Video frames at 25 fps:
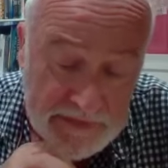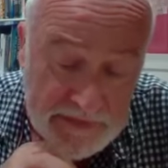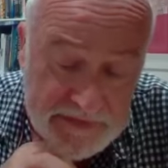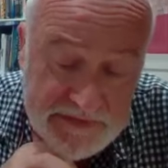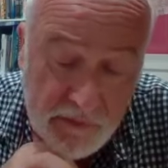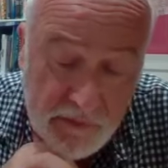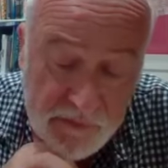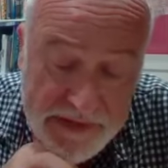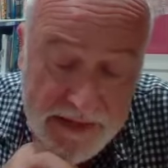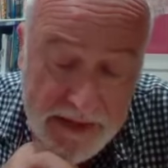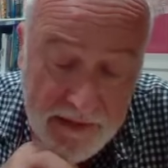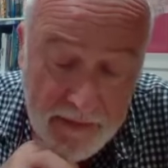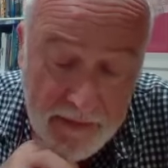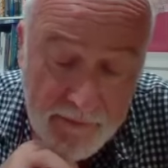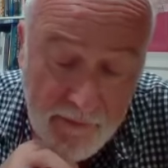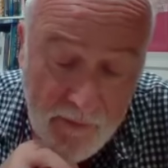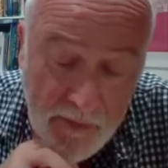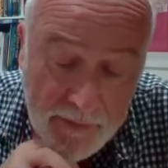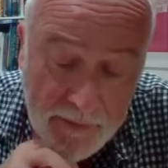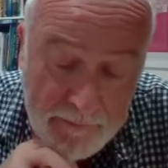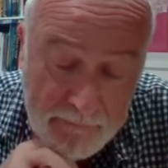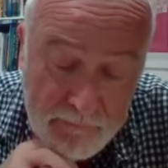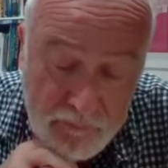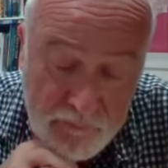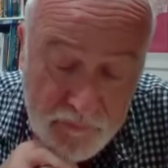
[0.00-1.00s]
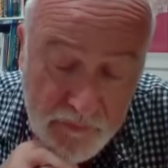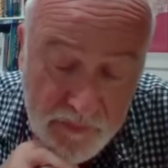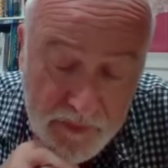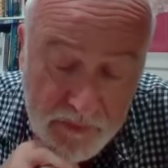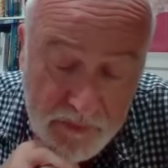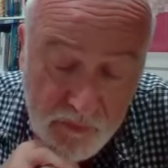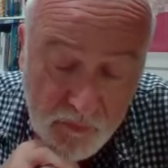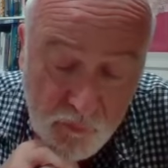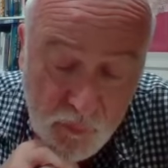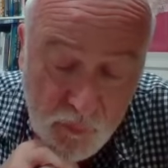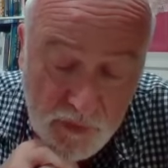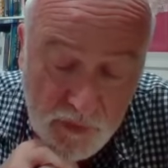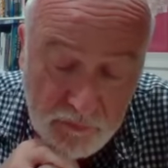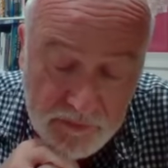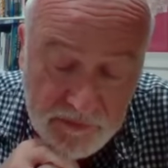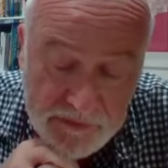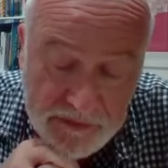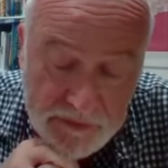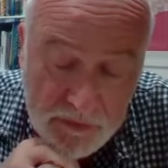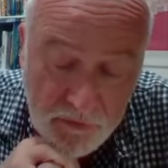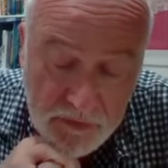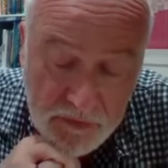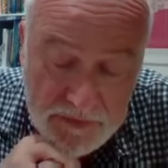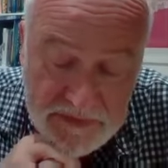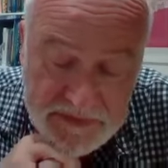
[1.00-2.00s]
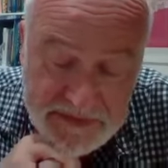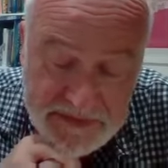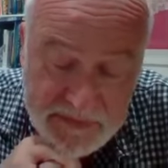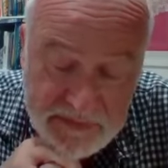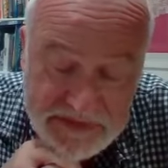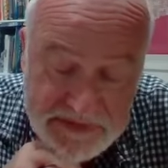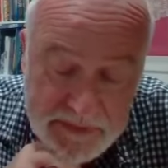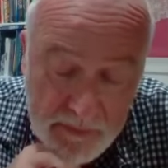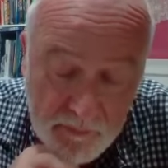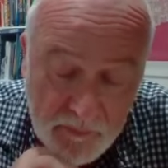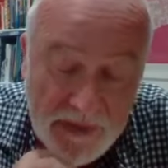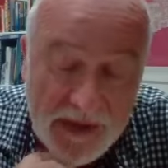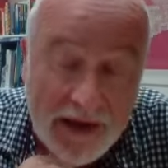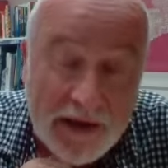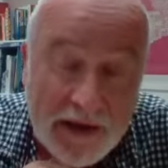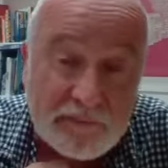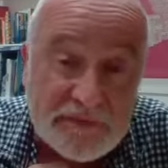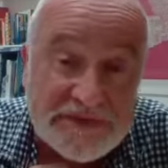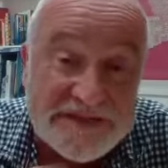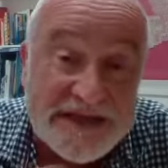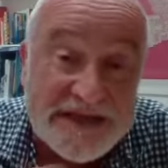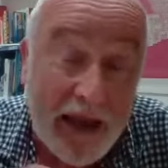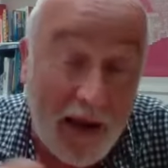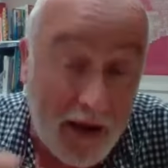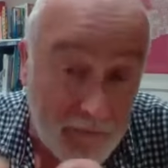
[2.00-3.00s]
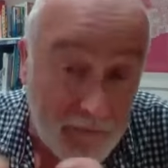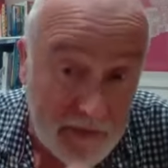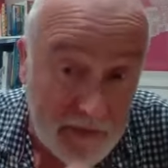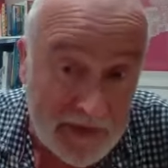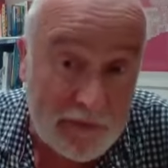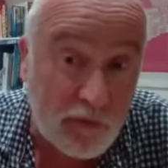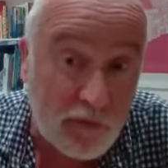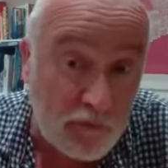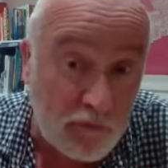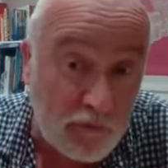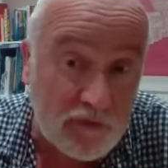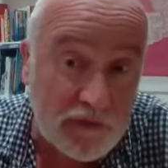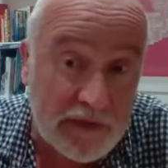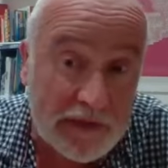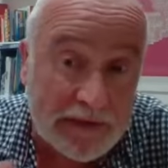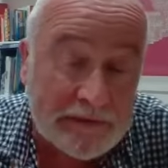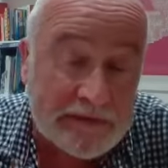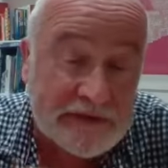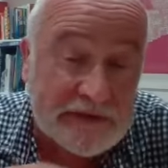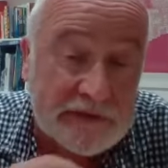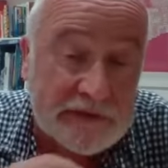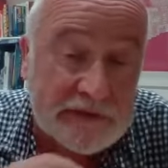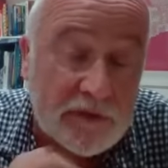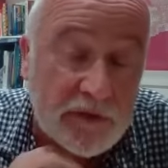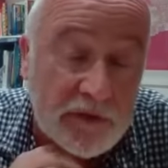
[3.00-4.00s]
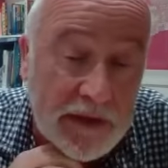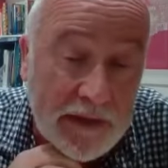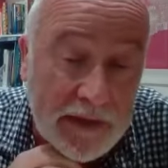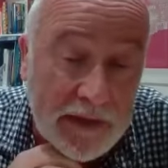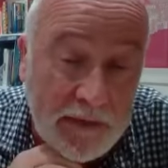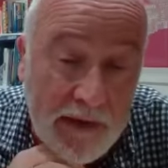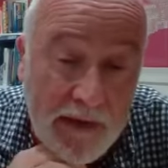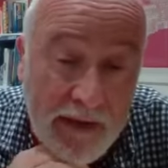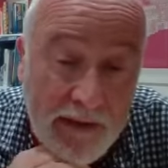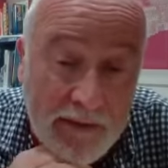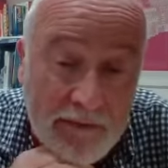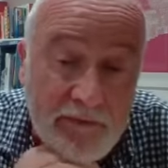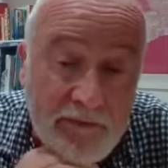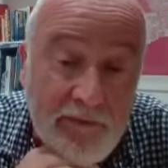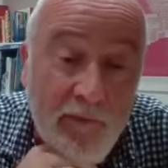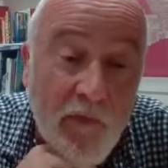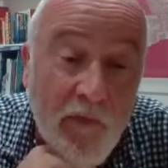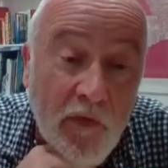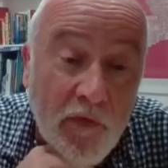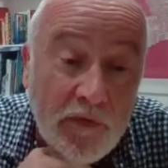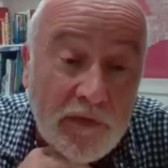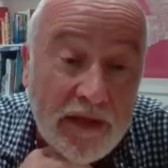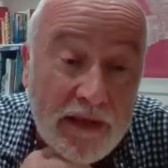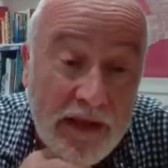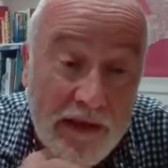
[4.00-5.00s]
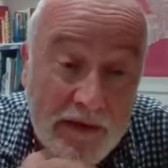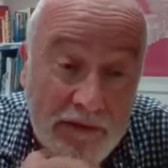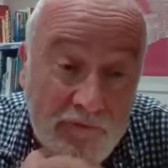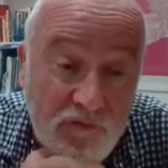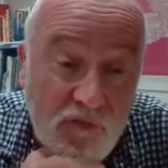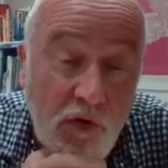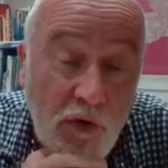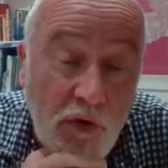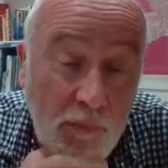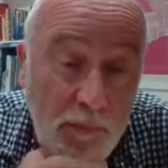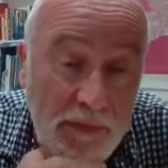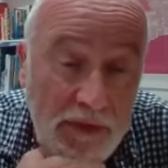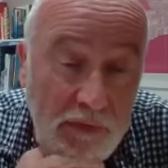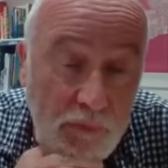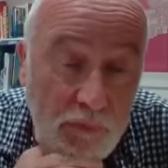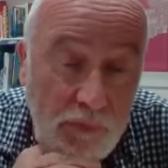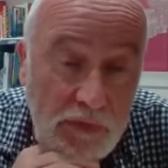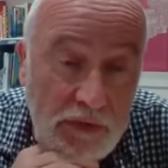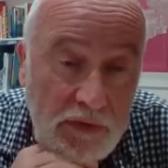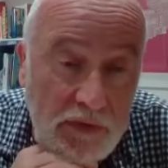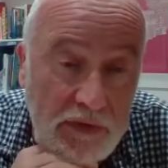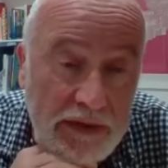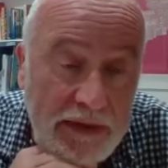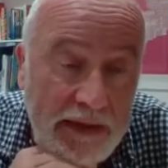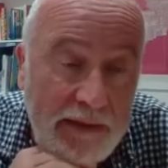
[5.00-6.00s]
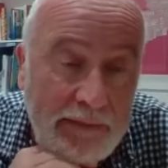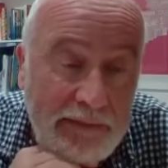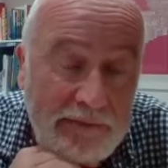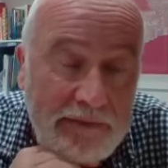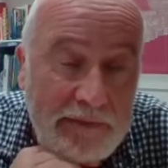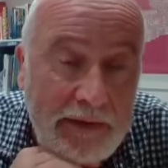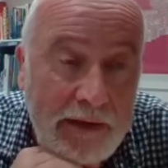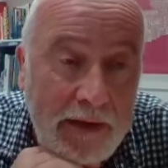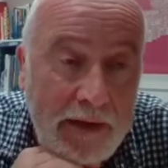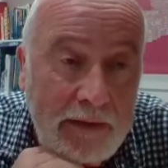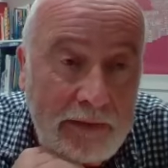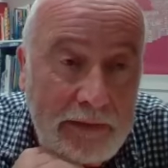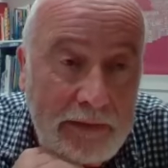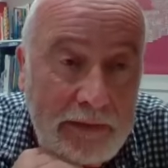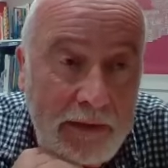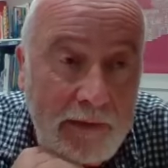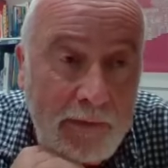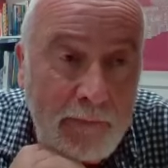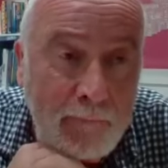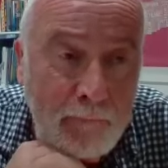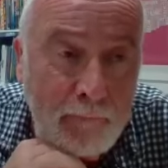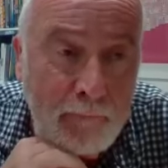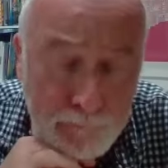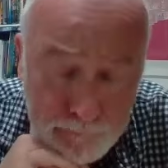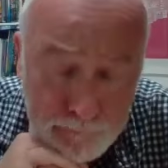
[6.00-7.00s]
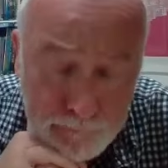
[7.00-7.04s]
So yeah, um, the work with the loyalism sometimes carried over into looking at the kind of topic we're looking at tonight, yeah.